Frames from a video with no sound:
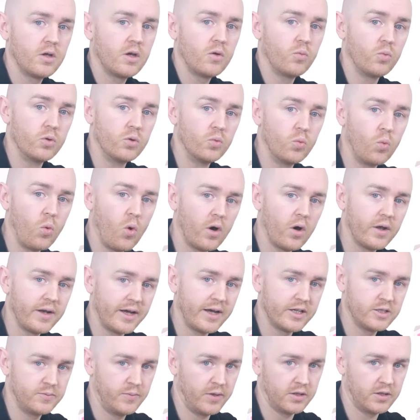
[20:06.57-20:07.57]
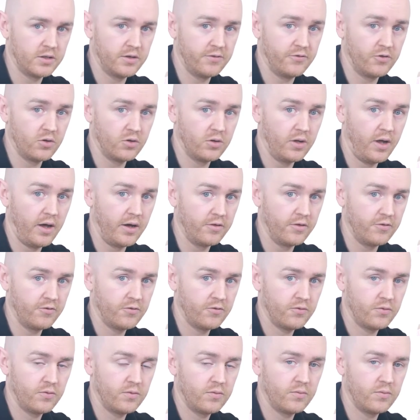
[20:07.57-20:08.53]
with one aspect of your life,